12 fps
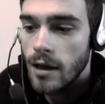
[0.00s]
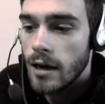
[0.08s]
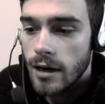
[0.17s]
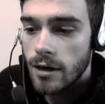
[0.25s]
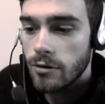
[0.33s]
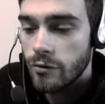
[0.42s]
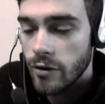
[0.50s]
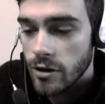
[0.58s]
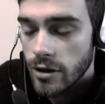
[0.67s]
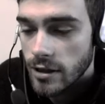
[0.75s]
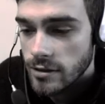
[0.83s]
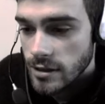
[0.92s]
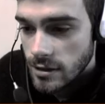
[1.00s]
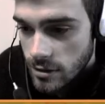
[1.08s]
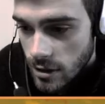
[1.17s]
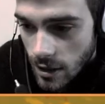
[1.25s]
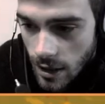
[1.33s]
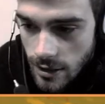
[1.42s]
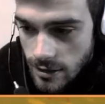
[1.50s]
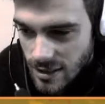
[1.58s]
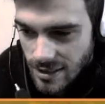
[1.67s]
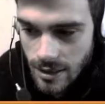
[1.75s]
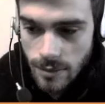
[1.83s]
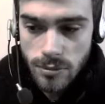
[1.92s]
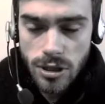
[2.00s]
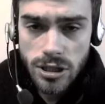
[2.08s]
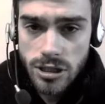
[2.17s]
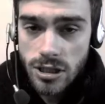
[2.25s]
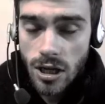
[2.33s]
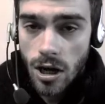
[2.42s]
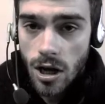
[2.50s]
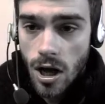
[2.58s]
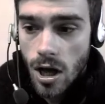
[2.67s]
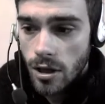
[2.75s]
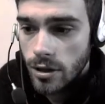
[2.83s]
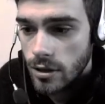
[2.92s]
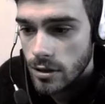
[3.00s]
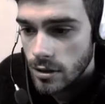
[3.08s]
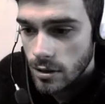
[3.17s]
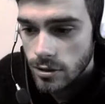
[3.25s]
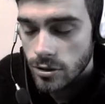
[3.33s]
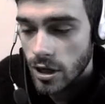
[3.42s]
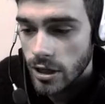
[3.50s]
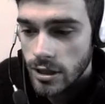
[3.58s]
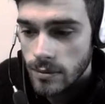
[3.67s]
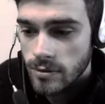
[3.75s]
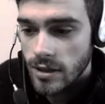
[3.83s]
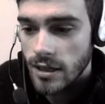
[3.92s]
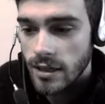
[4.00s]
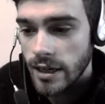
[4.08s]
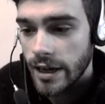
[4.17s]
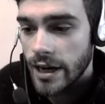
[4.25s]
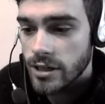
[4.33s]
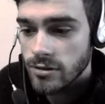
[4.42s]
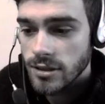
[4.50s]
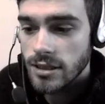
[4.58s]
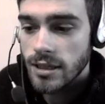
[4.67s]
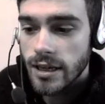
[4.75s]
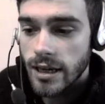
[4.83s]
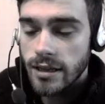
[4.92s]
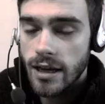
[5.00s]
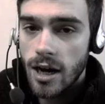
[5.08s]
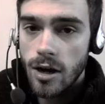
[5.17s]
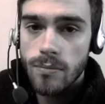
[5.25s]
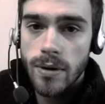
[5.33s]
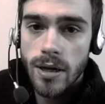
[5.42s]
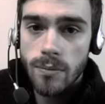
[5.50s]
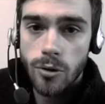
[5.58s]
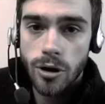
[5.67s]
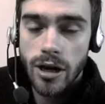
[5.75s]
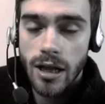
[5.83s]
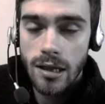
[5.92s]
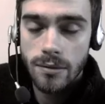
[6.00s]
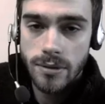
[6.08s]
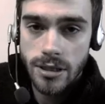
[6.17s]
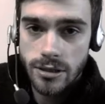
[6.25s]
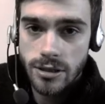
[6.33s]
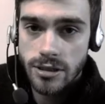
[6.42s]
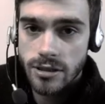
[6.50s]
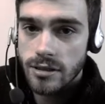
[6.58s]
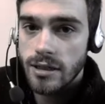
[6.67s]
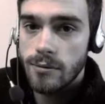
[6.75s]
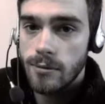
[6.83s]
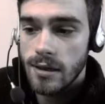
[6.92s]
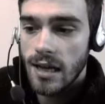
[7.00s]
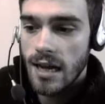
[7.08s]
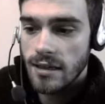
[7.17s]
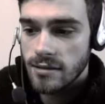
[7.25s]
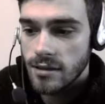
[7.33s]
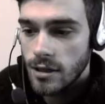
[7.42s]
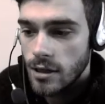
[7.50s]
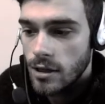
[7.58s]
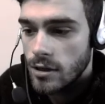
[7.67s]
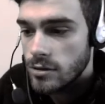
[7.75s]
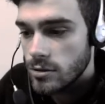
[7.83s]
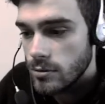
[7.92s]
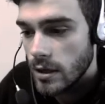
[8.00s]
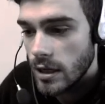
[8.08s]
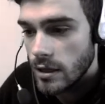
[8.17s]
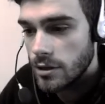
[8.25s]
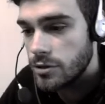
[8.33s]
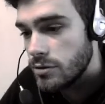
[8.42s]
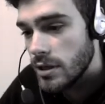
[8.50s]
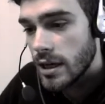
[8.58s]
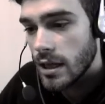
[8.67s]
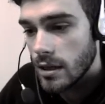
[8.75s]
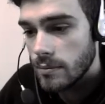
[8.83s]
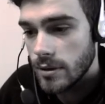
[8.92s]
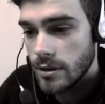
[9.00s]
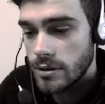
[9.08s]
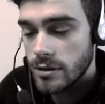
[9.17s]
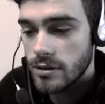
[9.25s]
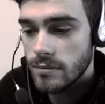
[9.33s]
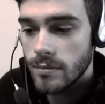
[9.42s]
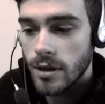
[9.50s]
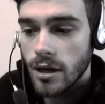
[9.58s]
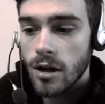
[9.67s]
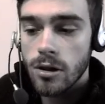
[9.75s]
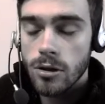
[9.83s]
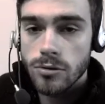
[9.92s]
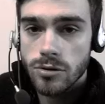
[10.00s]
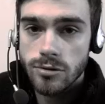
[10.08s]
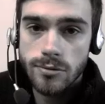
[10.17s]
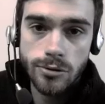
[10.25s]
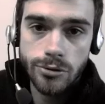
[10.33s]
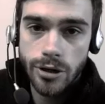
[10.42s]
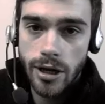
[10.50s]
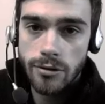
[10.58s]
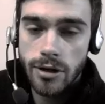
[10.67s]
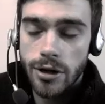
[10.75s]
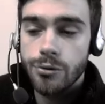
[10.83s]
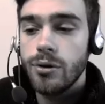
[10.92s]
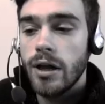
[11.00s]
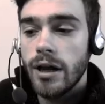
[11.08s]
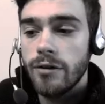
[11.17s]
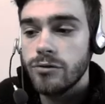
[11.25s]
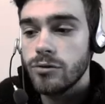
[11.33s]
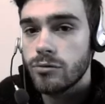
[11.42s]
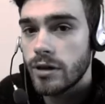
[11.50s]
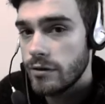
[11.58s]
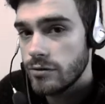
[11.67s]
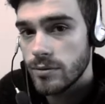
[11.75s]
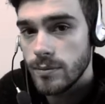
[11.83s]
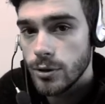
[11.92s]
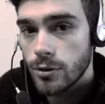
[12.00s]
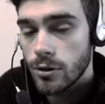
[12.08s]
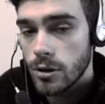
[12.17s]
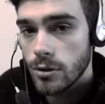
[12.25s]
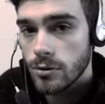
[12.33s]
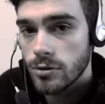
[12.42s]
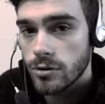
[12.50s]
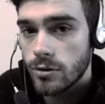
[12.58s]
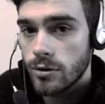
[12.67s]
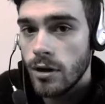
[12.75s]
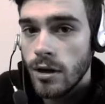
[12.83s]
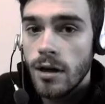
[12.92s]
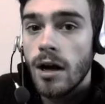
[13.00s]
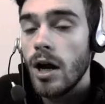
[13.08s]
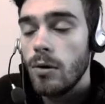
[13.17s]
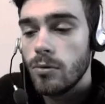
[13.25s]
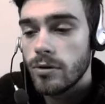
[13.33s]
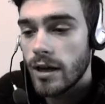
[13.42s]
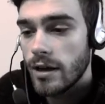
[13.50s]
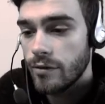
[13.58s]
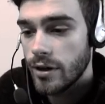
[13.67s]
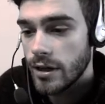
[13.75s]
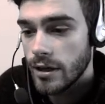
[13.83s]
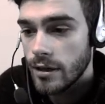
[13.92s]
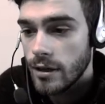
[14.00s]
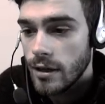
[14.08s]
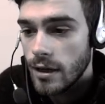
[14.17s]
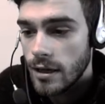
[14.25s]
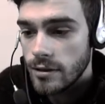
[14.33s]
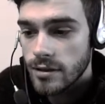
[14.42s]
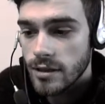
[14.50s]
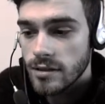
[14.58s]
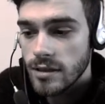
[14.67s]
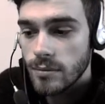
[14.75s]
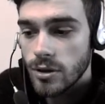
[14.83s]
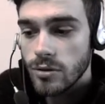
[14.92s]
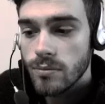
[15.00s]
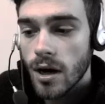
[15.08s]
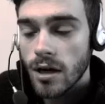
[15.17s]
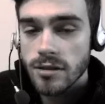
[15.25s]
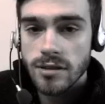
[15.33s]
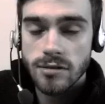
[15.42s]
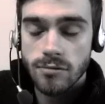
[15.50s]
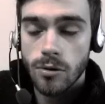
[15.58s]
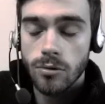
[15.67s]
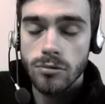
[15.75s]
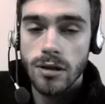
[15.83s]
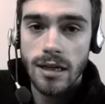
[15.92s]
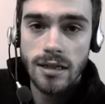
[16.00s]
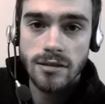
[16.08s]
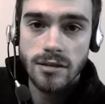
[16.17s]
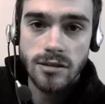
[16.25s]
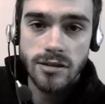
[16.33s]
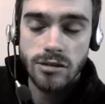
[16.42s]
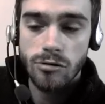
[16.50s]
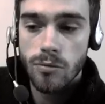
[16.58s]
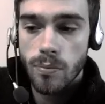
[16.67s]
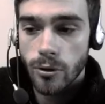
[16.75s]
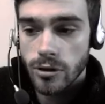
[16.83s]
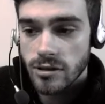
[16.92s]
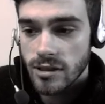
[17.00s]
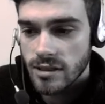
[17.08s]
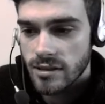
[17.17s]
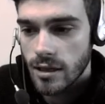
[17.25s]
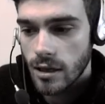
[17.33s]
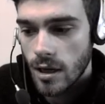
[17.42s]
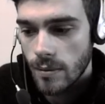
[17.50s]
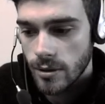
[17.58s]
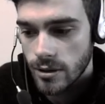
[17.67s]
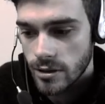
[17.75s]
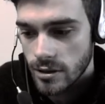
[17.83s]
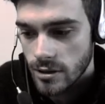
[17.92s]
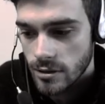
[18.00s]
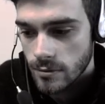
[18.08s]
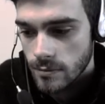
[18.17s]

Now the thing you can see, there are like these numbers on your items, and they actually indicate how many more kilometers they will last. So in 3 kilometers my clothes will run out and I will have to craft some new clothes, or I won't have any. And as you can see, my new moccasins will only last 0.6 kilometers.